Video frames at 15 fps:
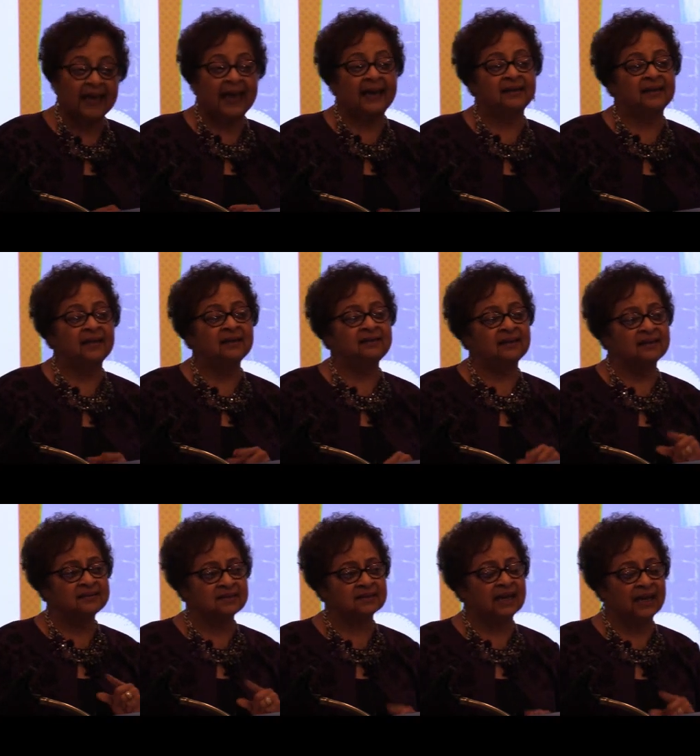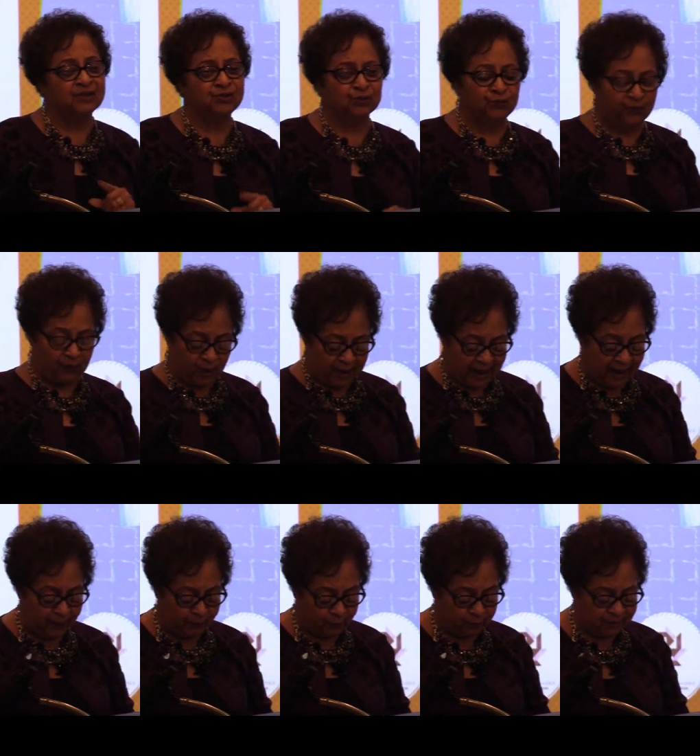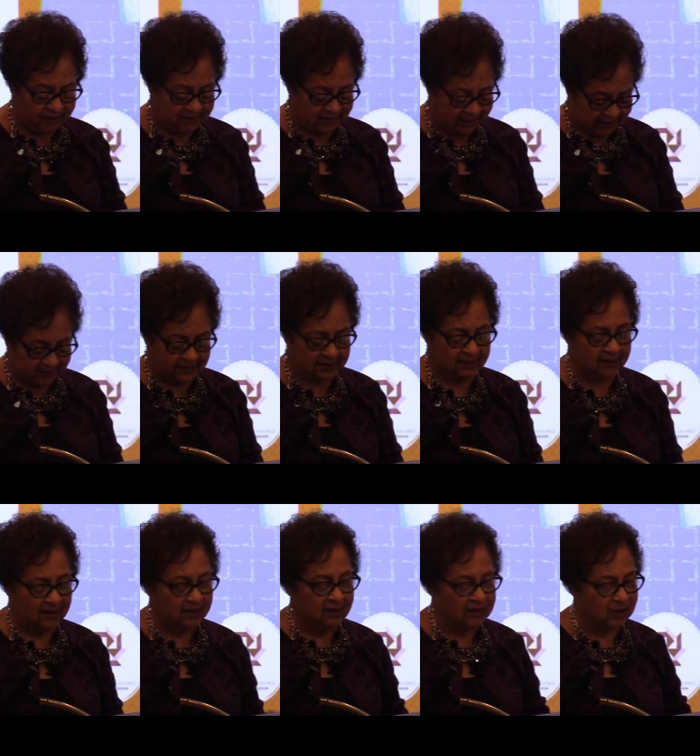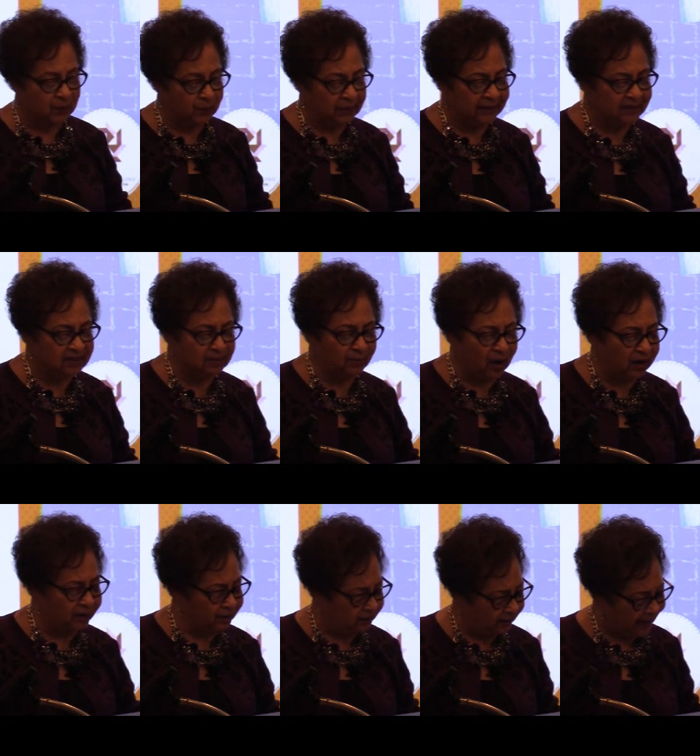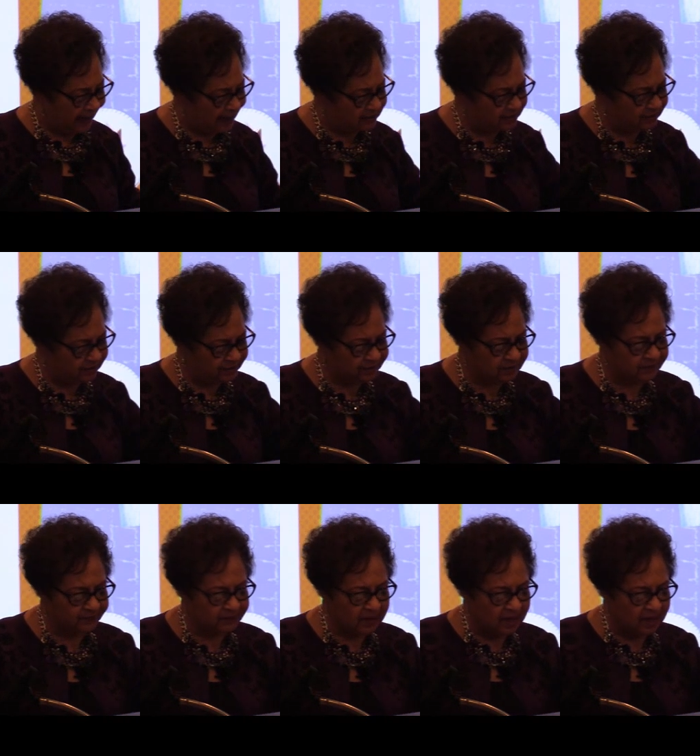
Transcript: And it is scheduled for April 6th. So please mark your calendars.